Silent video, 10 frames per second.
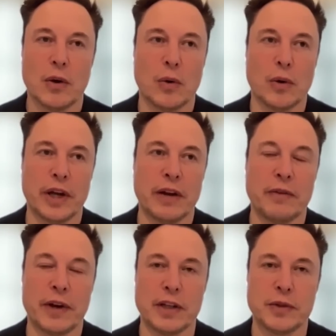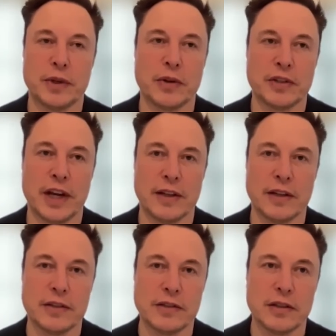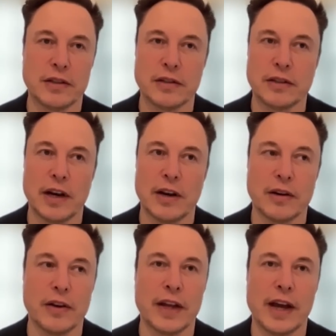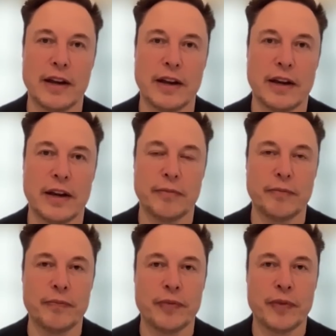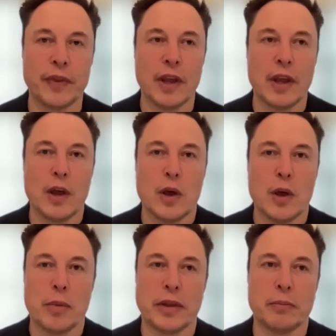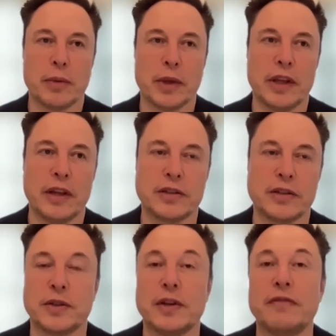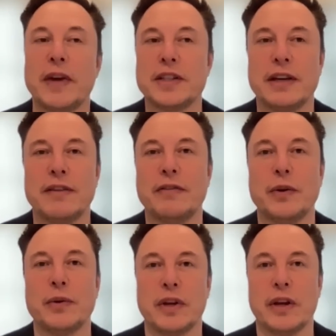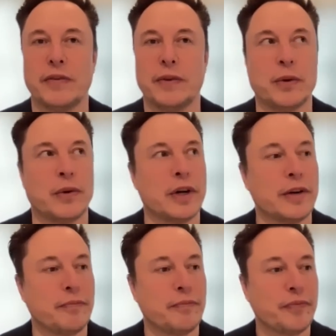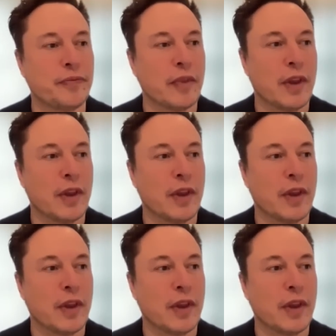or, or hit a pedestrian or a cyclist. They don't know that. Um, but but the so so basically even if you if you um,